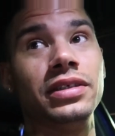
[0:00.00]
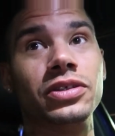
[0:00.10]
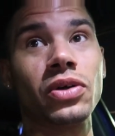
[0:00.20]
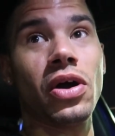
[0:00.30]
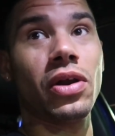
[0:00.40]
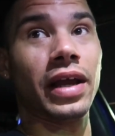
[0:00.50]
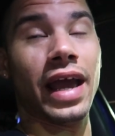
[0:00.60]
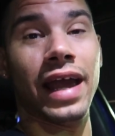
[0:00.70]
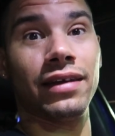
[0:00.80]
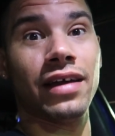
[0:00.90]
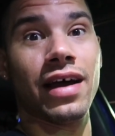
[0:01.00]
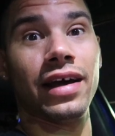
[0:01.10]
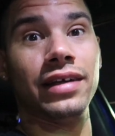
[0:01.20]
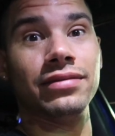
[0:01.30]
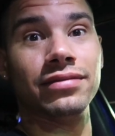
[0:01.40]
These are all like 8,
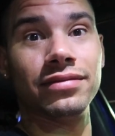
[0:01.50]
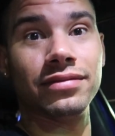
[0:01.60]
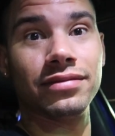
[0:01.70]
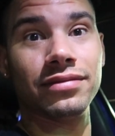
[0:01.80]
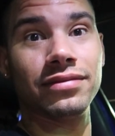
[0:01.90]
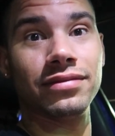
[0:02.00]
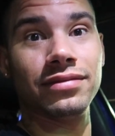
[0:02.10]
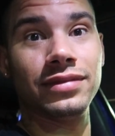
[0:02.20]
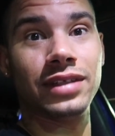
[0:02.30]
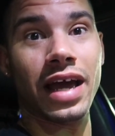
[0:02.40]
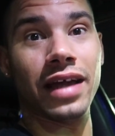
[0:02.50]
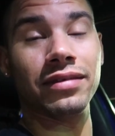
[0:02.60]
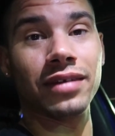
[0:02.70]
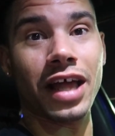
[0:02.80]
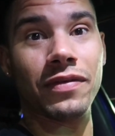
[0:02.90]
9,
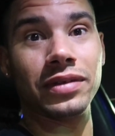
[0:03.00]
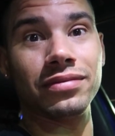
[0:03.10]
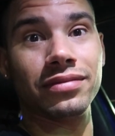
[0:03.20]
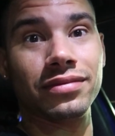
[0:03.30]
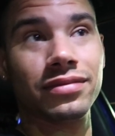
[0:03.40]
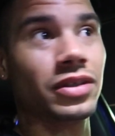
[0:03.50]
10, 11.